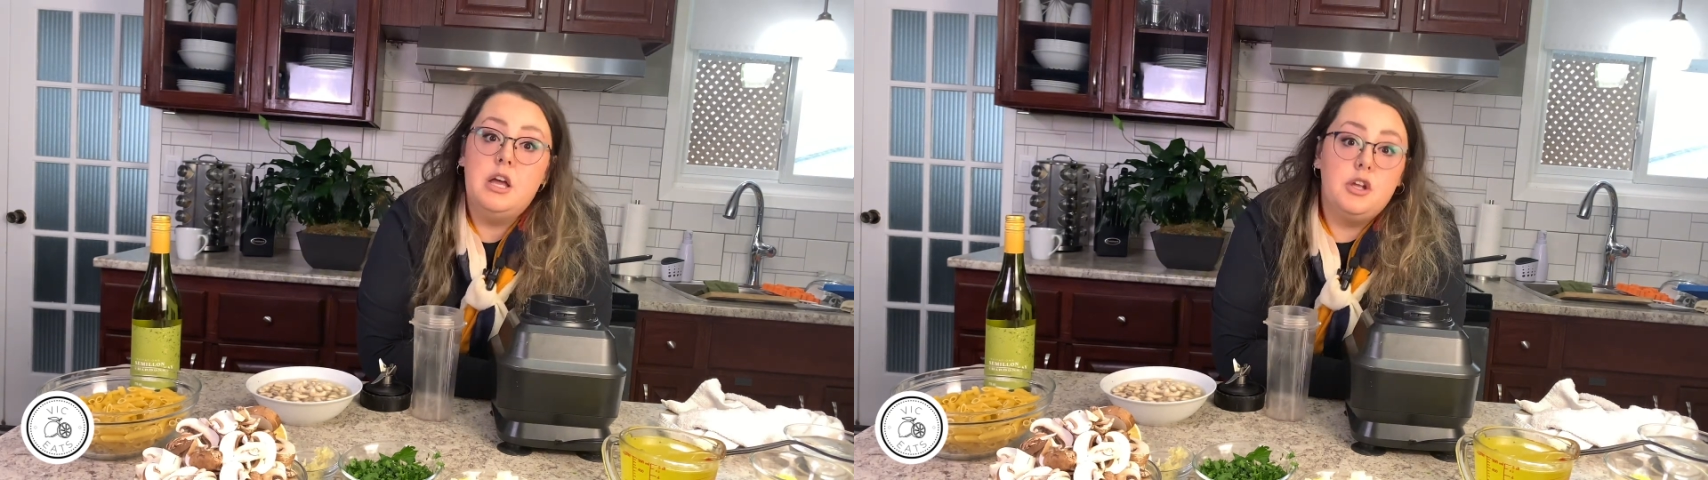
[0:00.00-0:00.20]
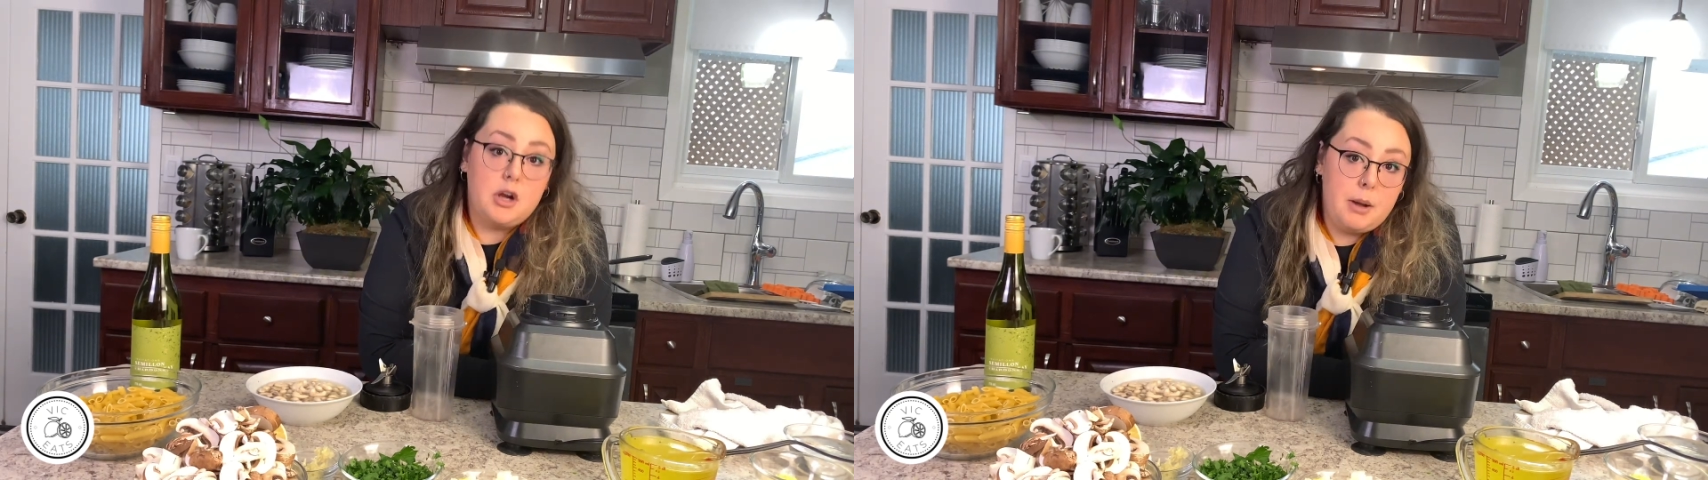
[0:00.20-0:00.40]

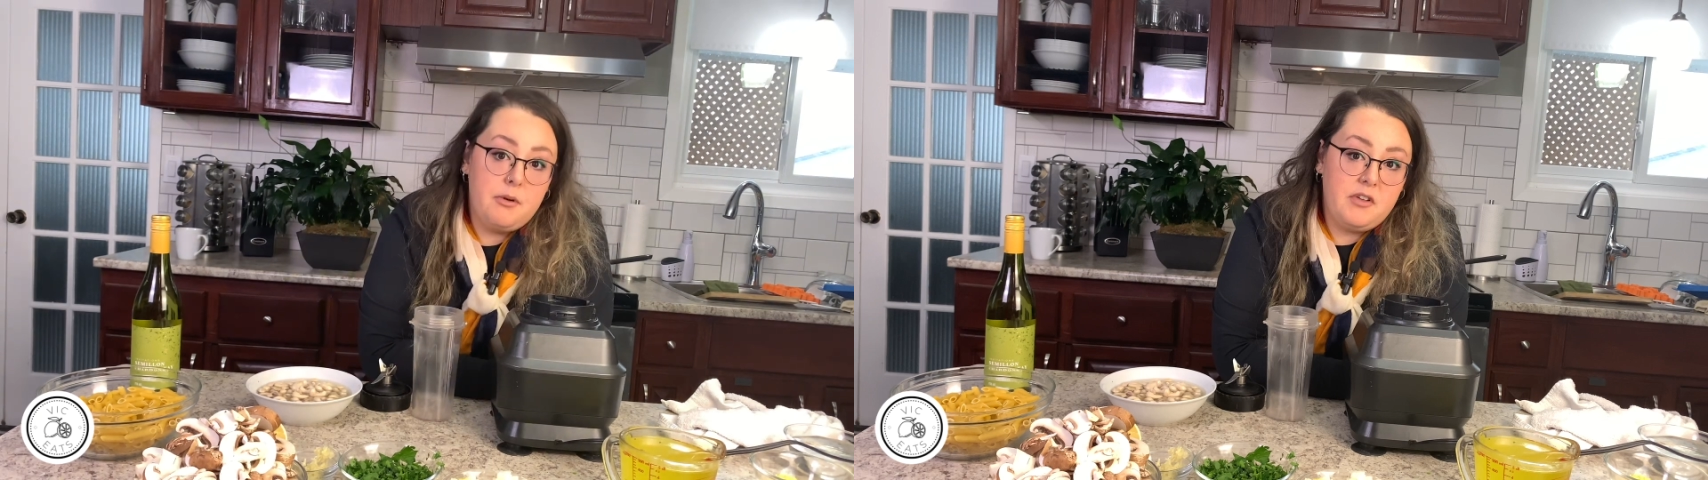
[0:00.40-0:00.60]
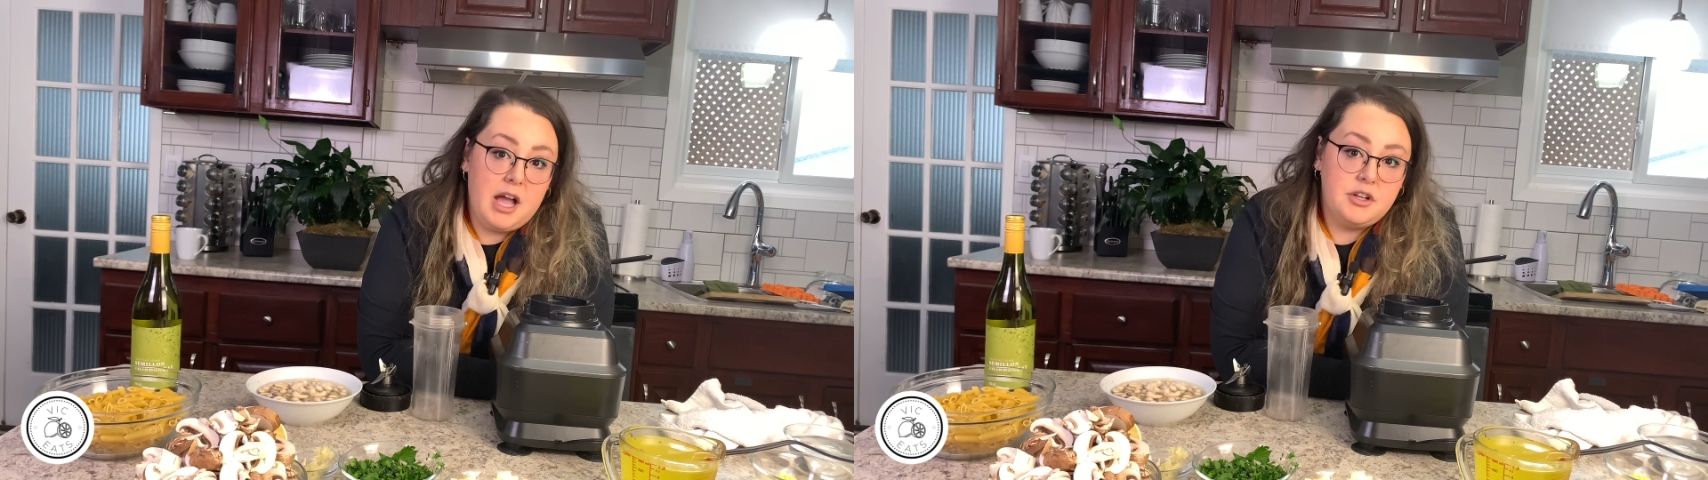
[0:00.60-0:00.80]
your cup
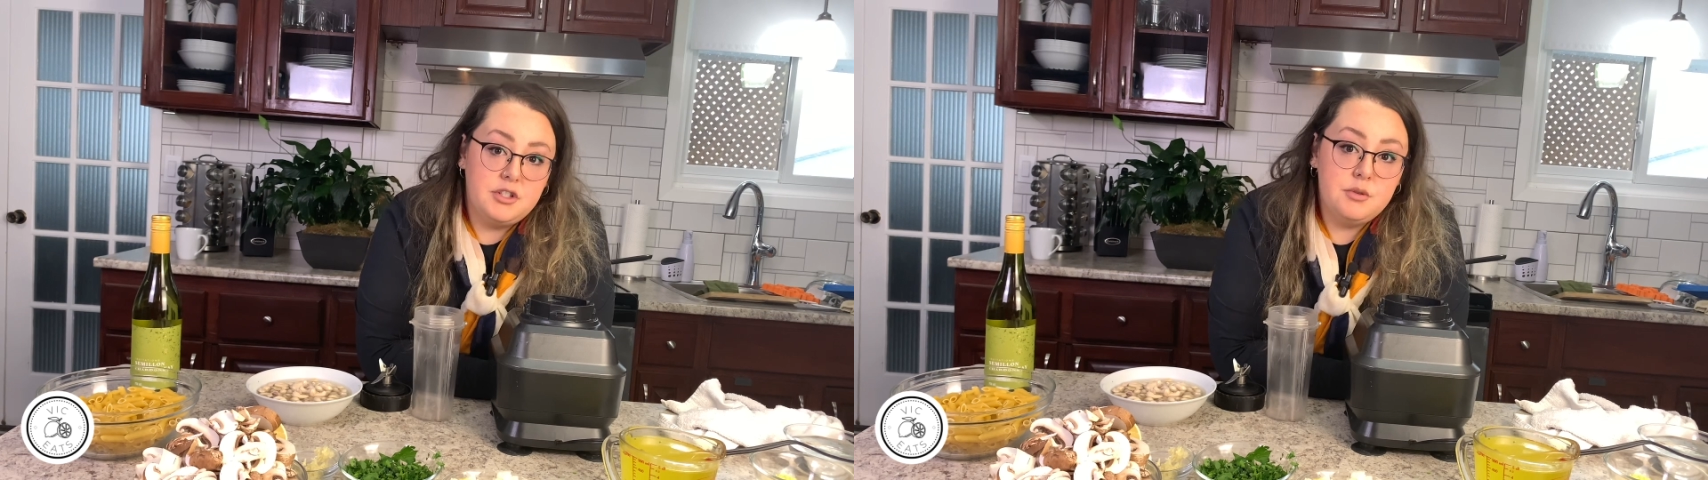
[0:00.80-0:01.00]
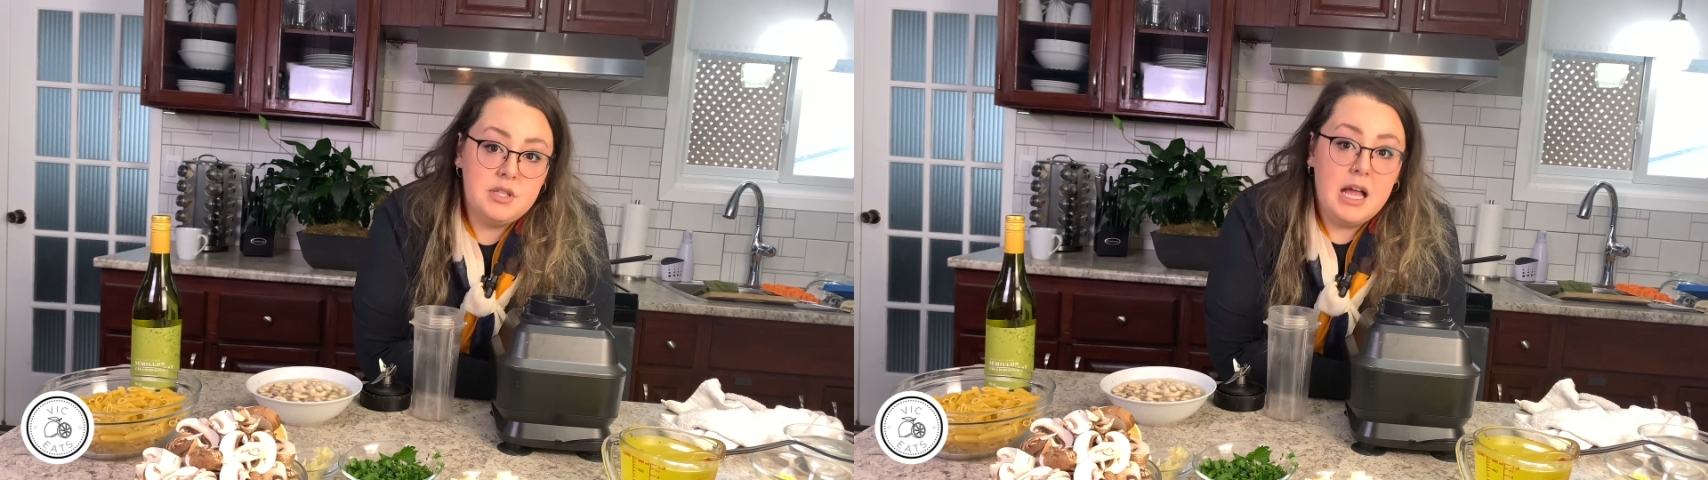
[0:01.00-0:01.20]
of
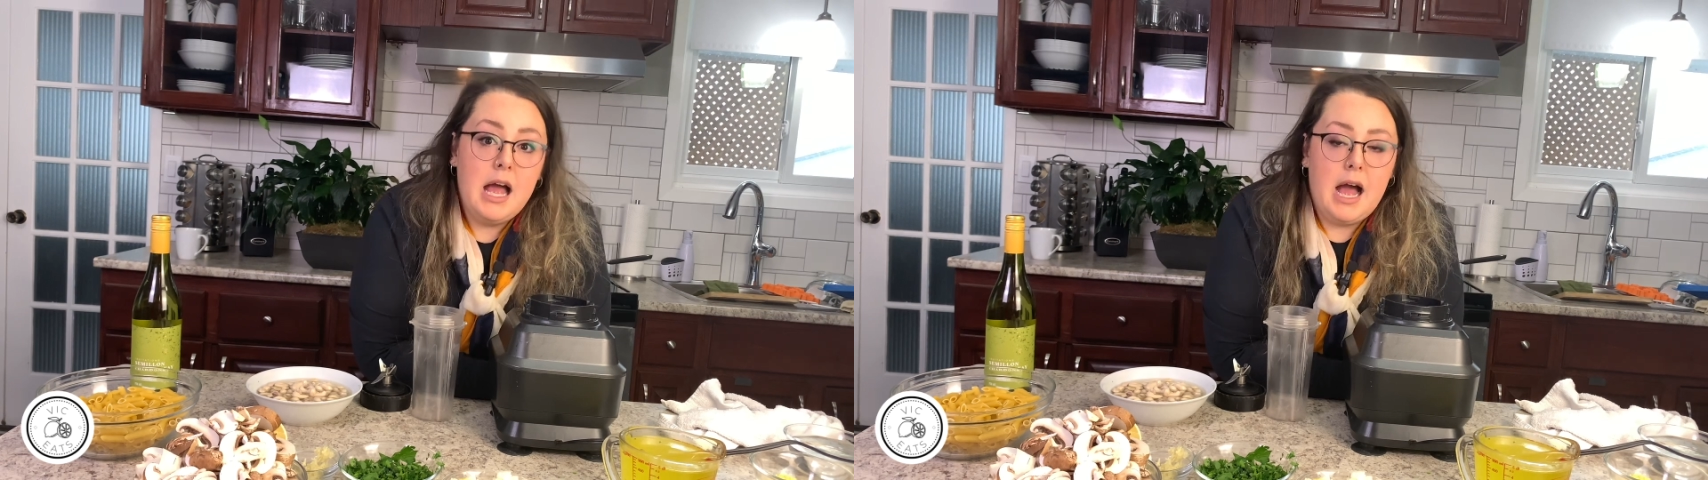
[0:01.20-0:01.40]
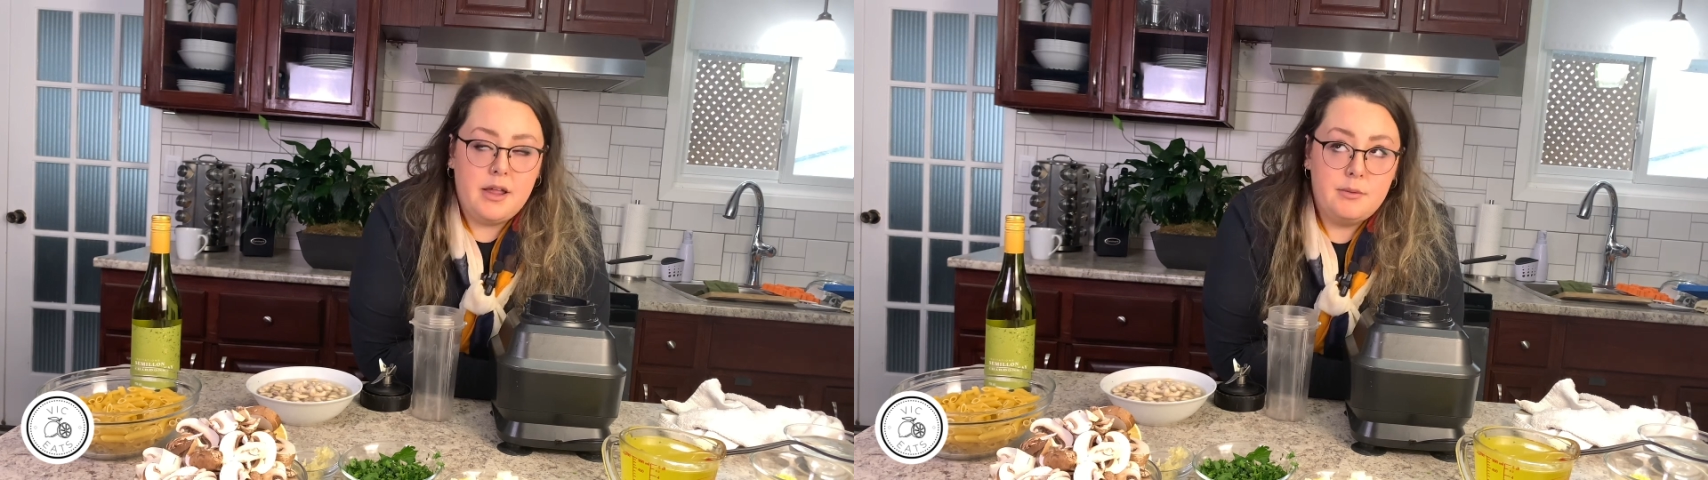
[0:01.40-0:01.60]
cashews,
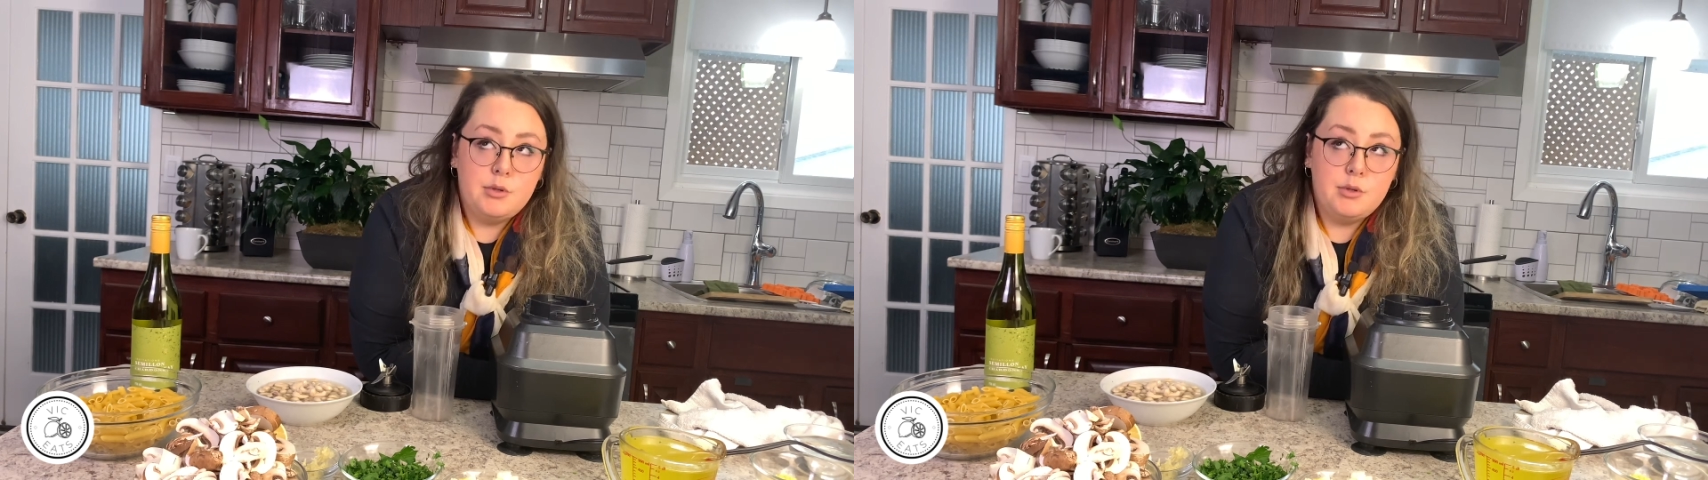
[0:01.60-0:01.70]
add